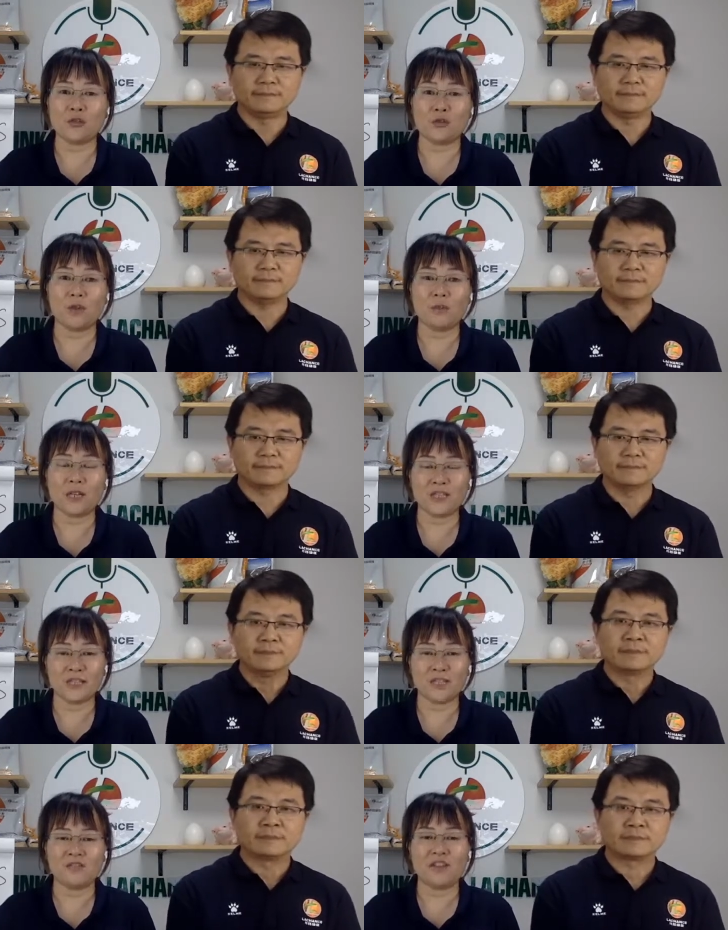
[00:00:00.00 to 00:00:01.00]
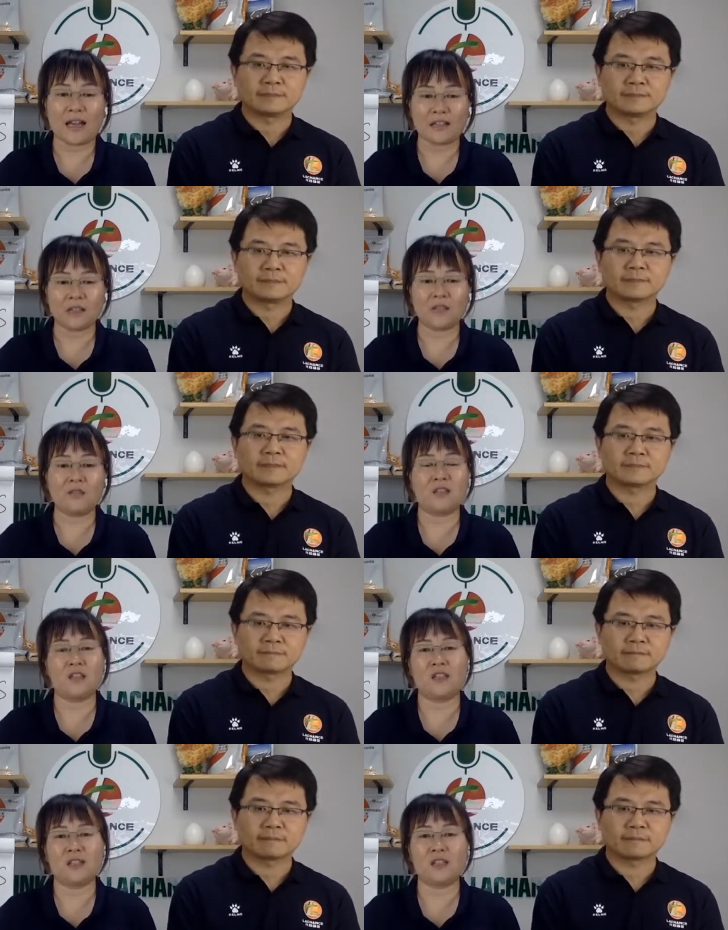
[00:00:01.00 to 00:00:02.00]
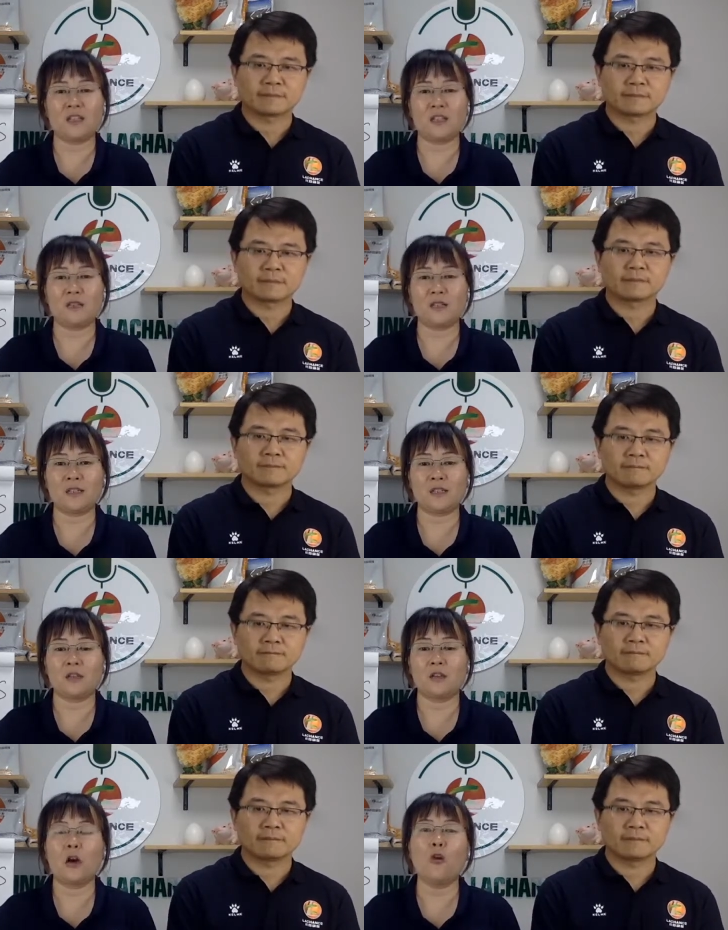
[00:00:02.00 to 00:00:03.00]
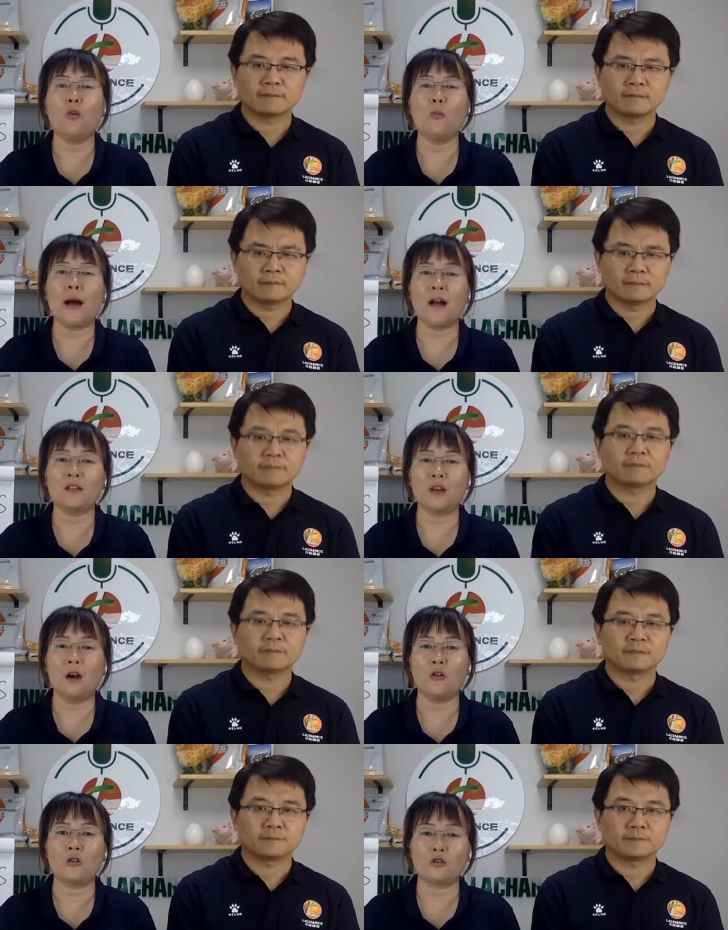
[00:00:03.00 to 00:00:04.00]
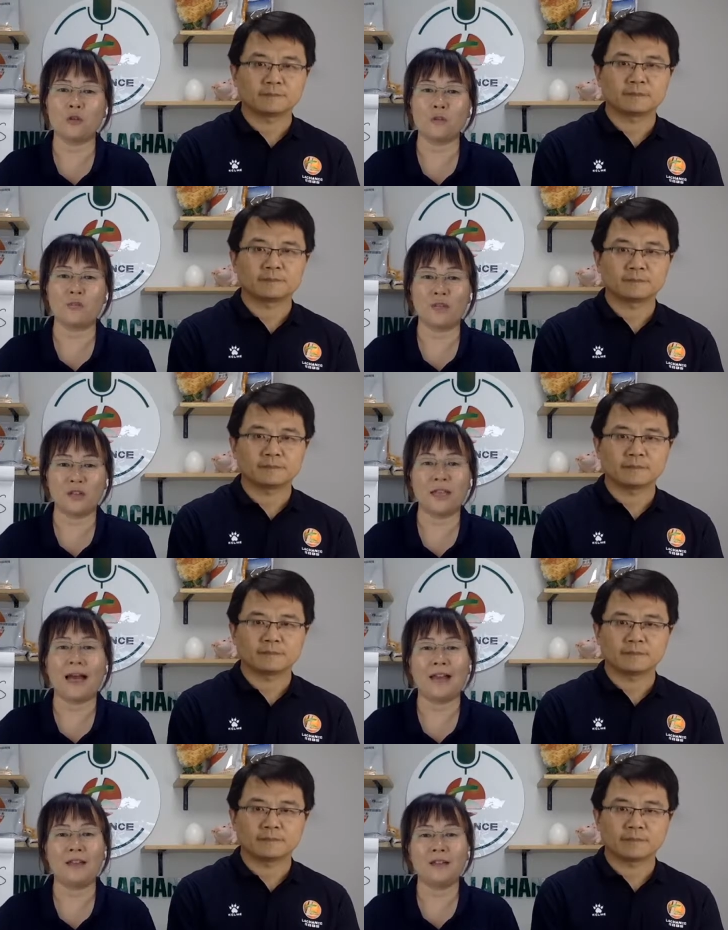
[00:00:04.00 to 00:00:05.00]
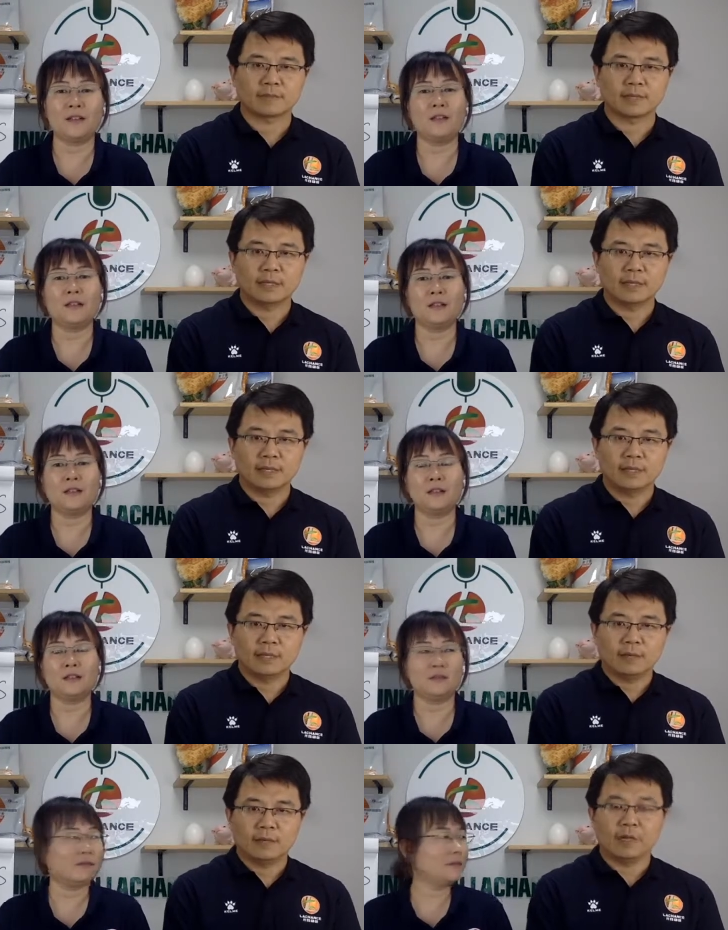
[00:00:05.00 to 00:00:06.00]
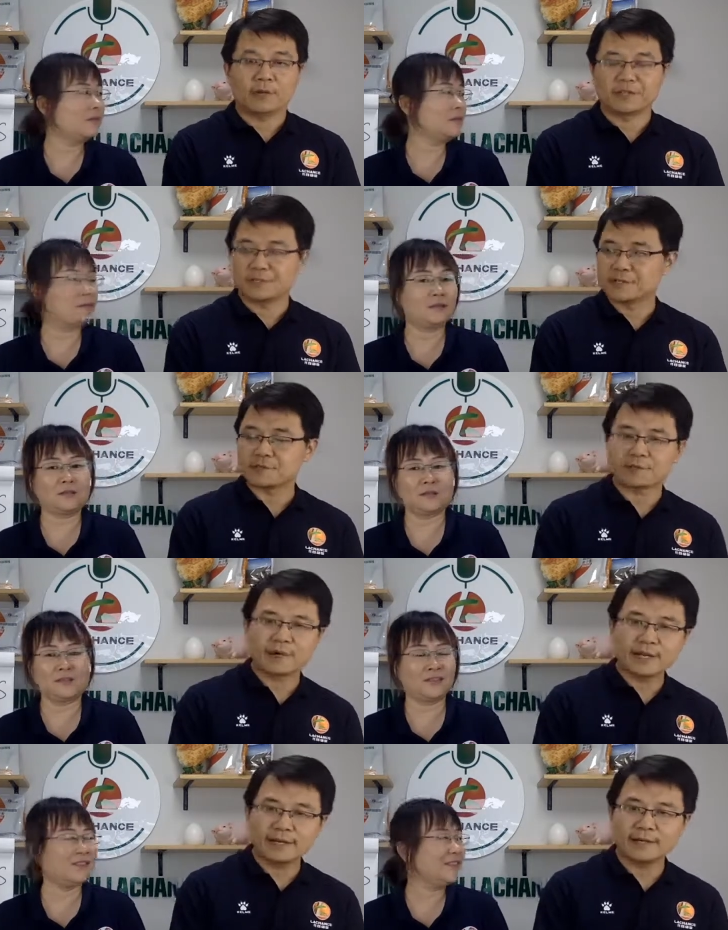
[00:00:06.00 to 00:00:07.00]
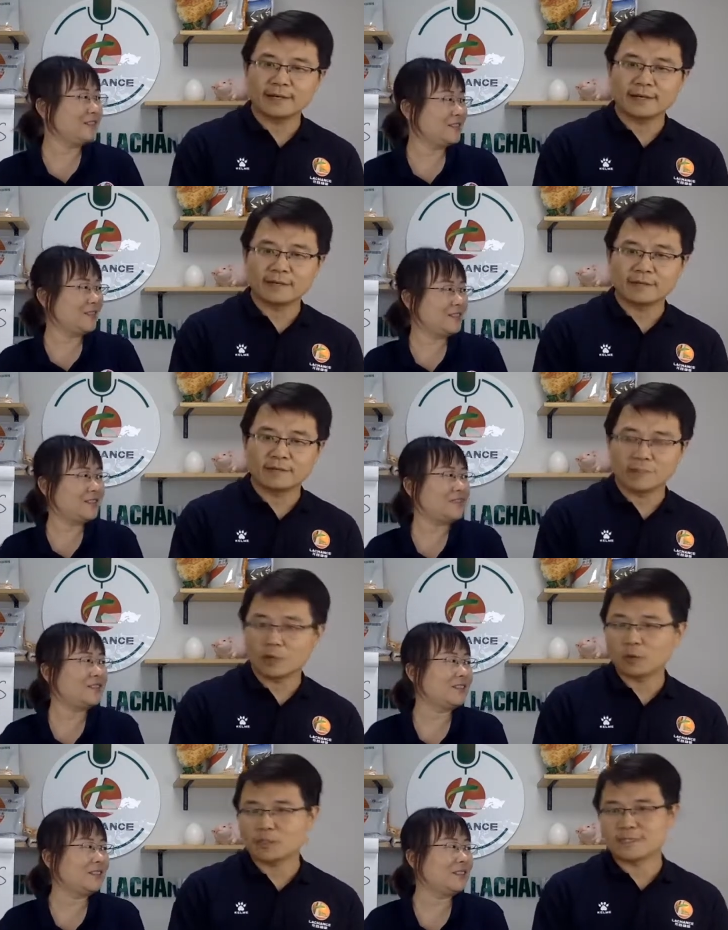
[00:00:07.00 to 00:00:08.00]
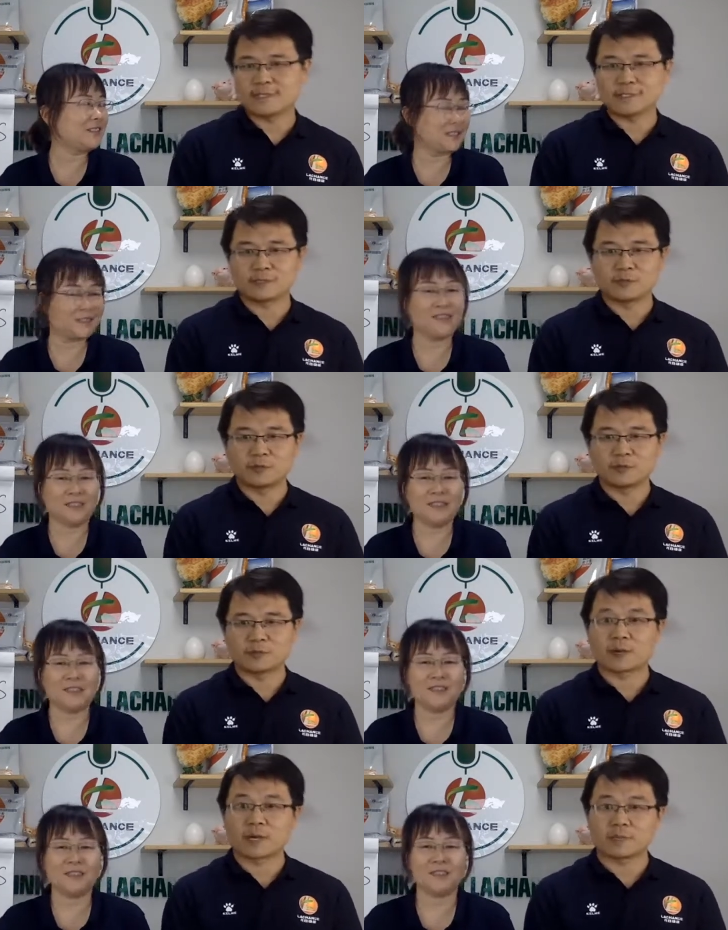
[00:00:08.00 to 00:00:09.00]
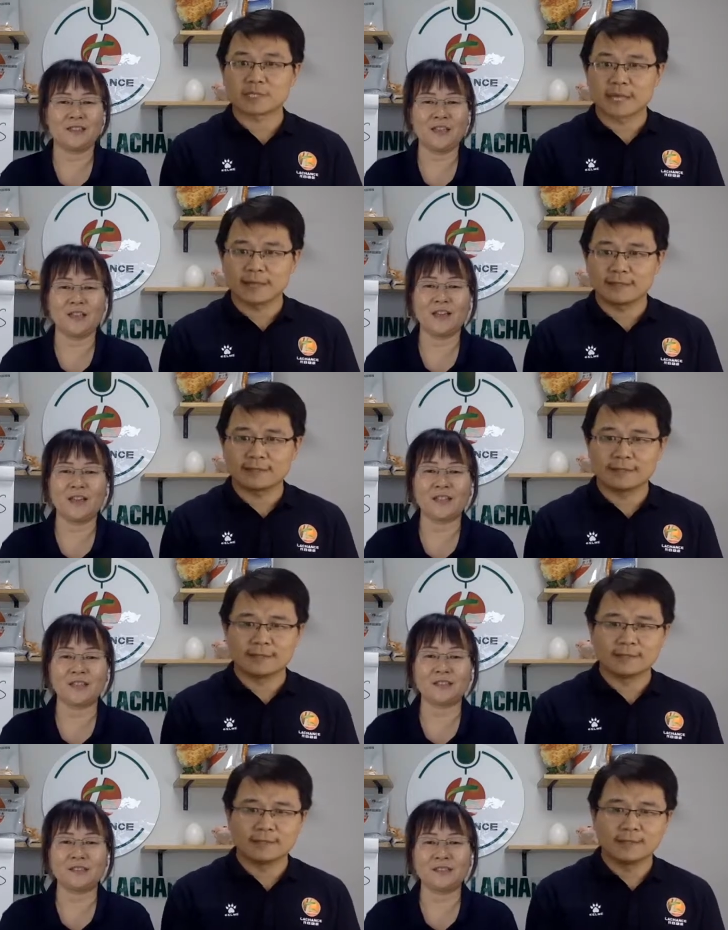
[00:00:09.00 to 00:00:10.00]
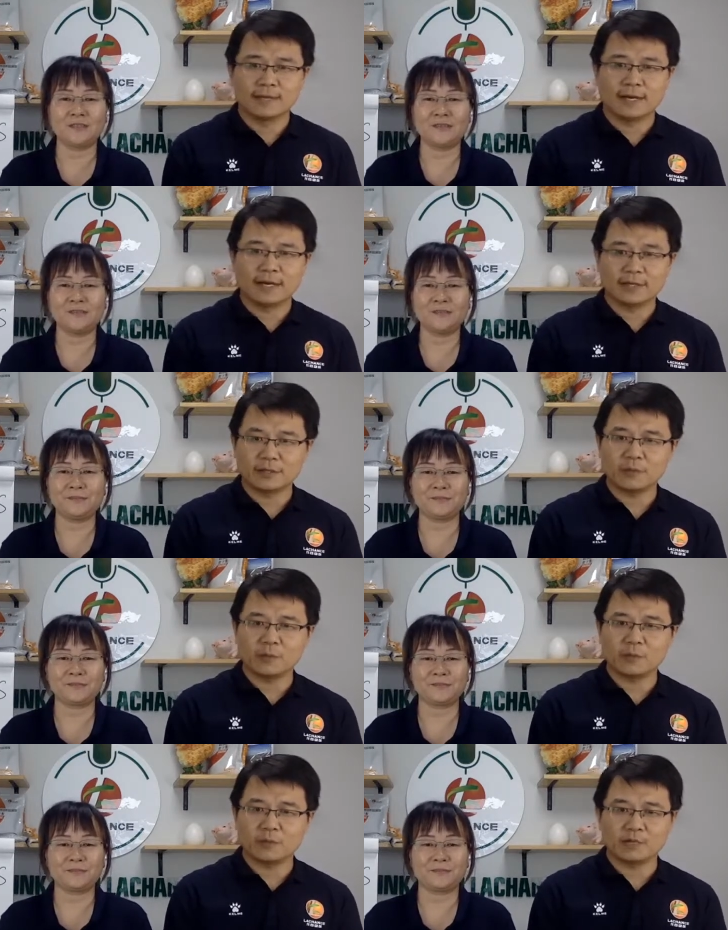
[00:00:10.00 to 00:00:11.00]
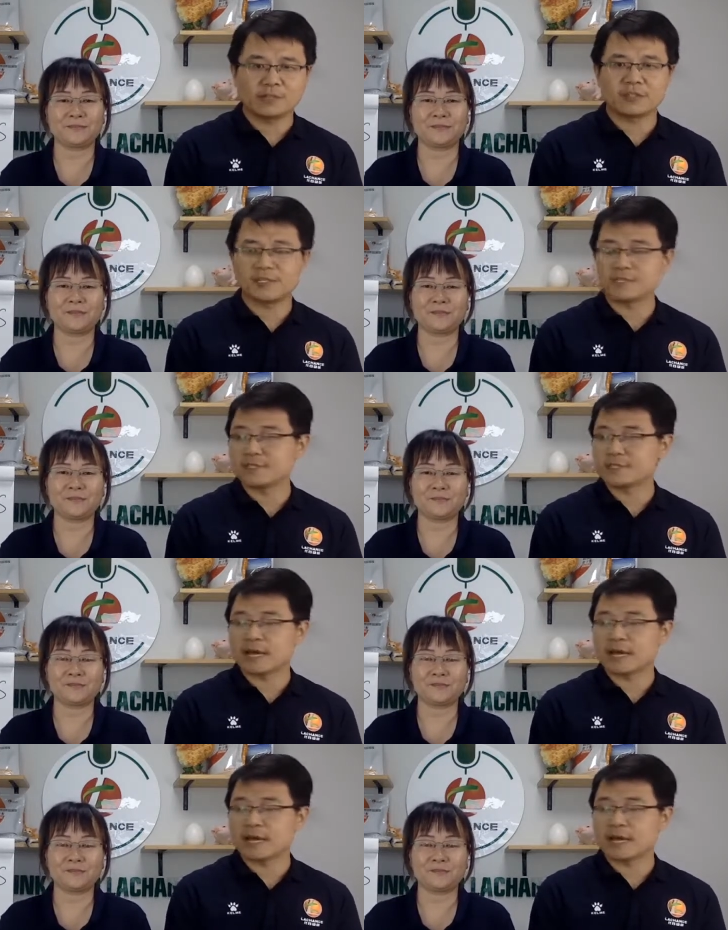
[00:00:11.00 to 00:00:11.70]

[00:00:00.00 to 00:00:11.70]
Speaker 1: shrimp is infected with this disease, the whole pound of shrimp will die.
Speaker 2: Wow, it is really a fatal disease to shrimps and uh, yes. I know uh, this disease